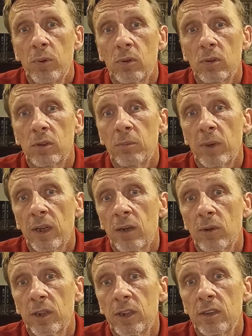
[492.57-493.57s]
pulled by
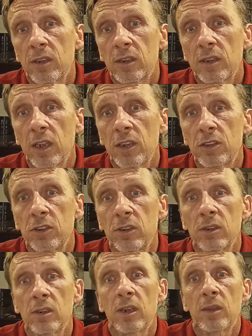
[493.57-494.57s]
our inner
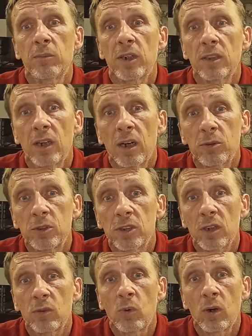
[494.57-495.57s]
nature and by the
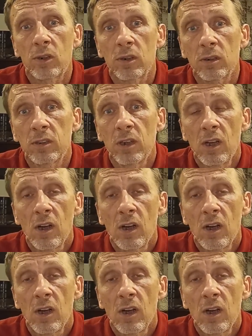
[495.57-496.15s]
outside world,